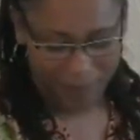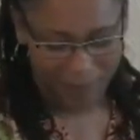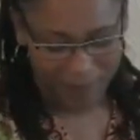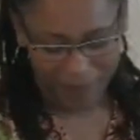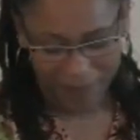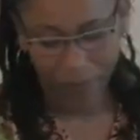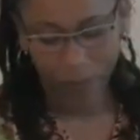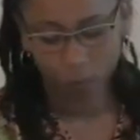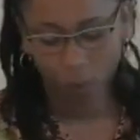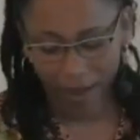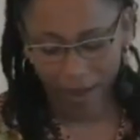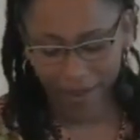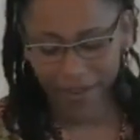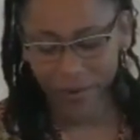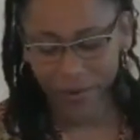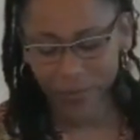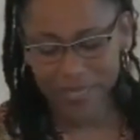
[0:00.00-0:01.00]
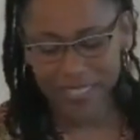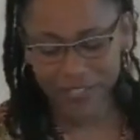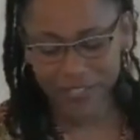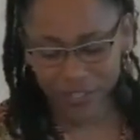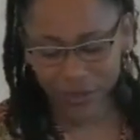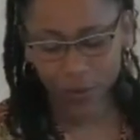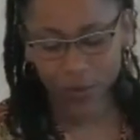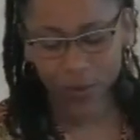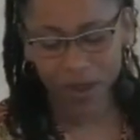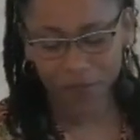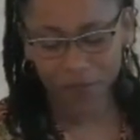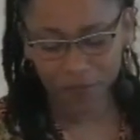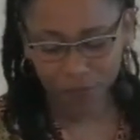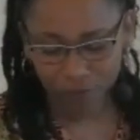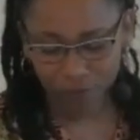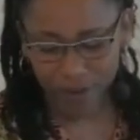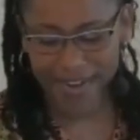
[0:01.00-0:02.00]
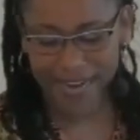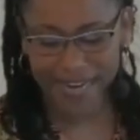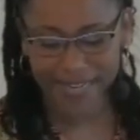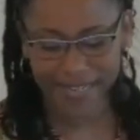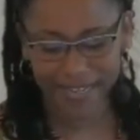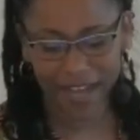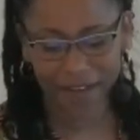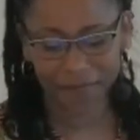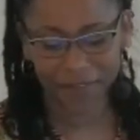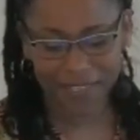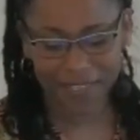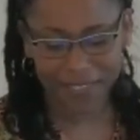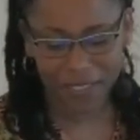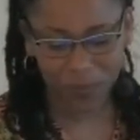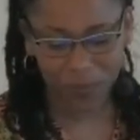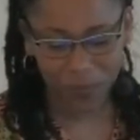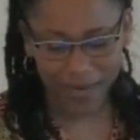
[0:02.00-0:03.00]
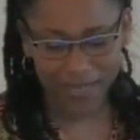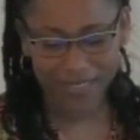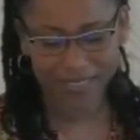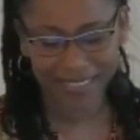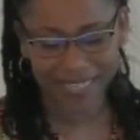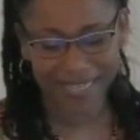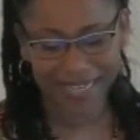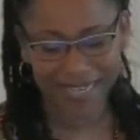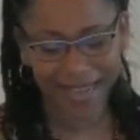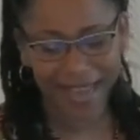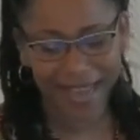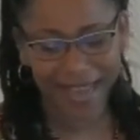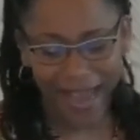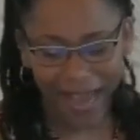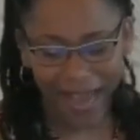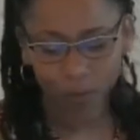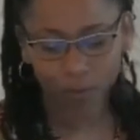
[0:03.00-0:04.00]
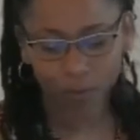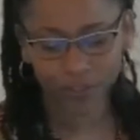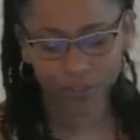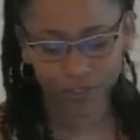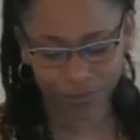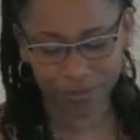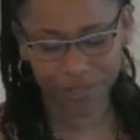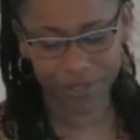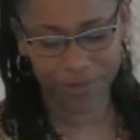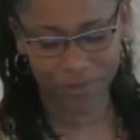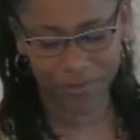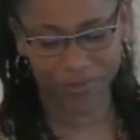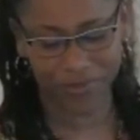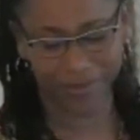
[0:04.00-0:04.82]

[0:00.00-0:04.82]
Why are we so afraid of expressing our truth?